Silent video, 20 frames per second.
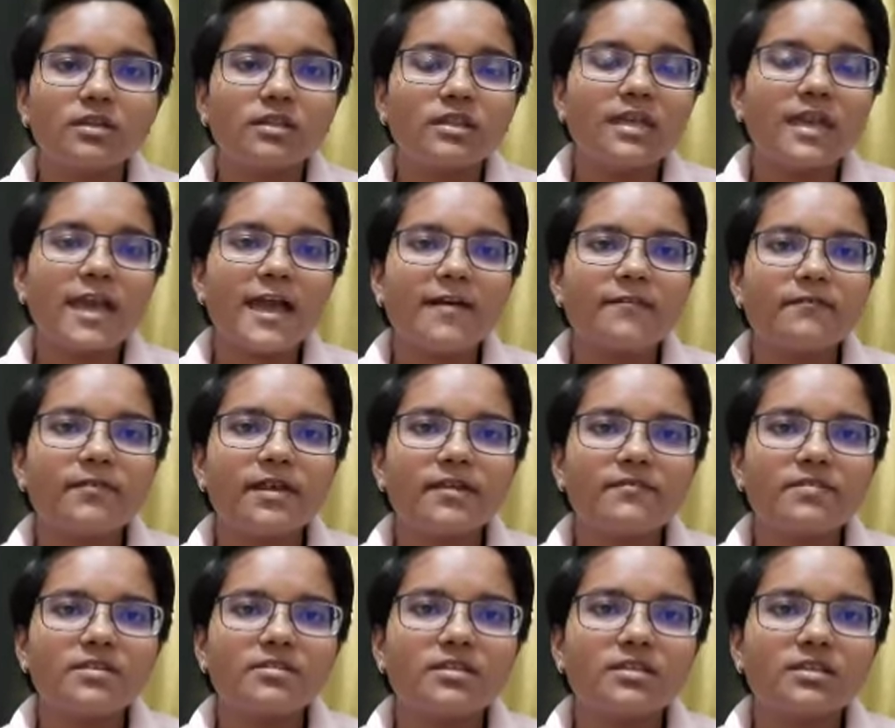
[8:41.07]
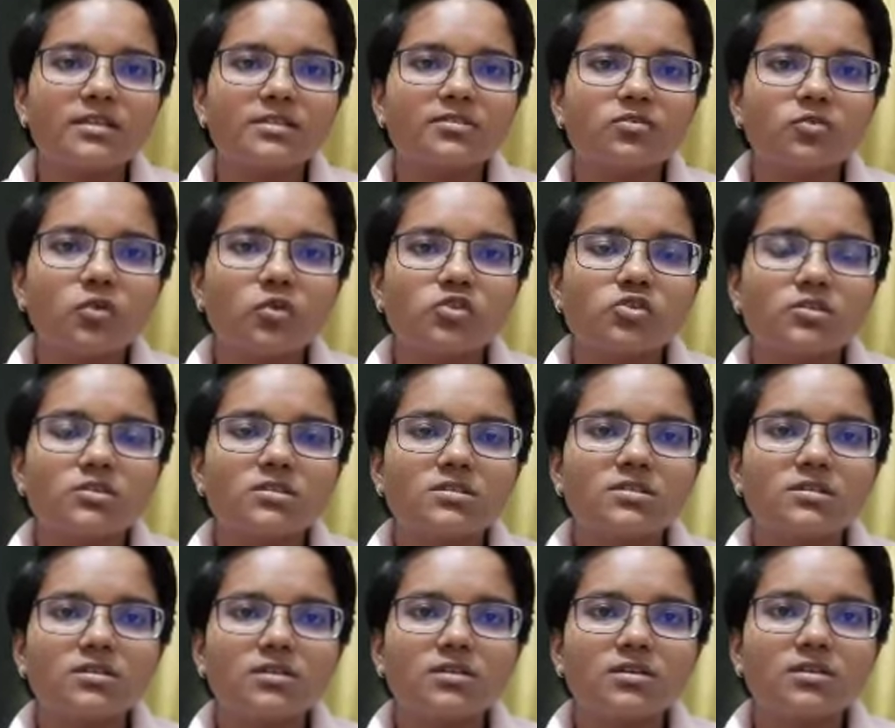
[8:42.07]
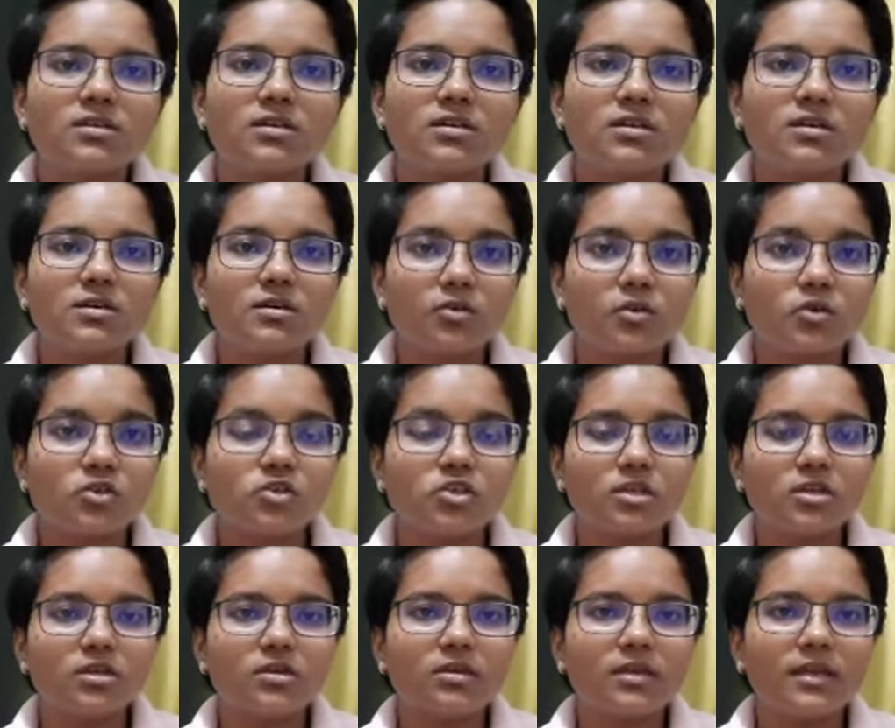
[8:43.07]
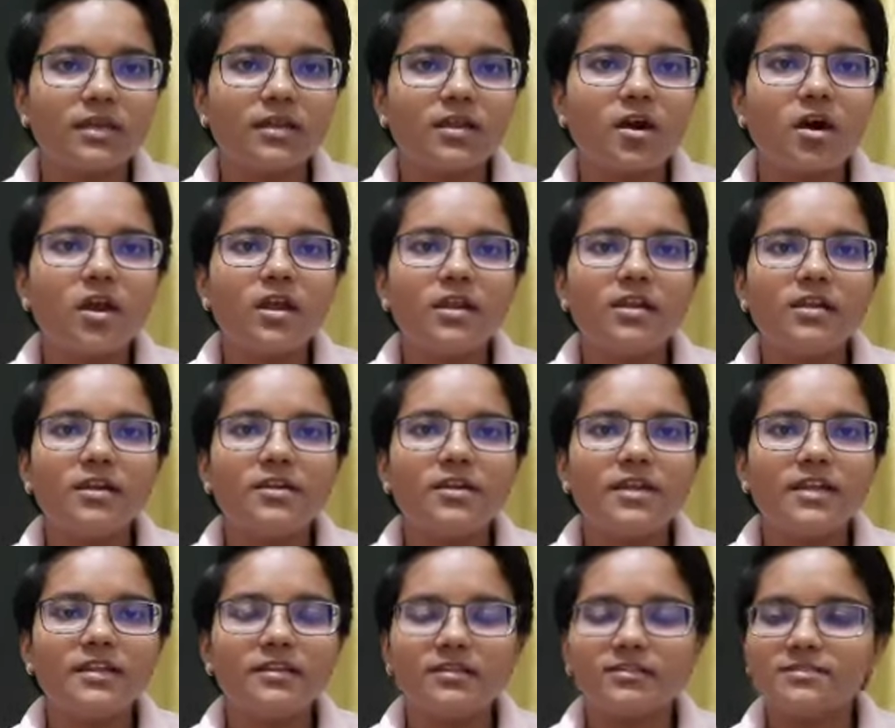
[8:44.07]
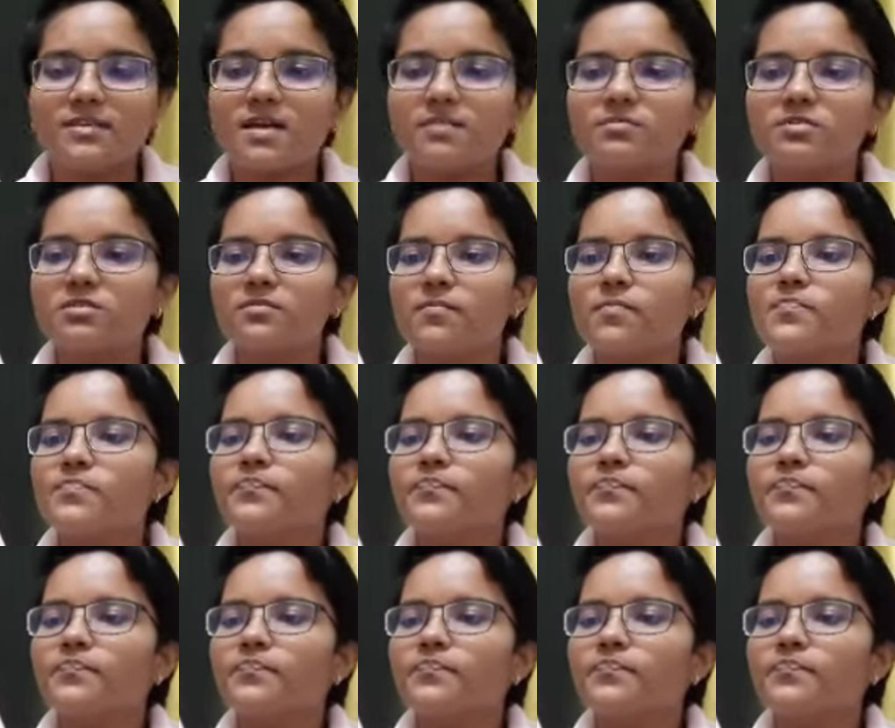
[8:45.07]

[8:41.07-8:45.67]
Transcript: They have given this question in earlier NEET exams.